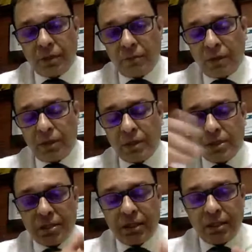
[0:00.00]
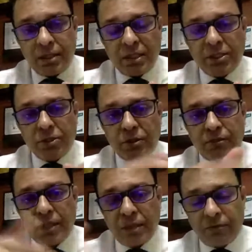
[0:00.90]
There are various stages
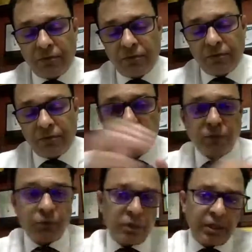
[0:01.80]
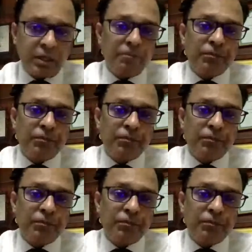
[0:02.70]
of that and various ways of doing it.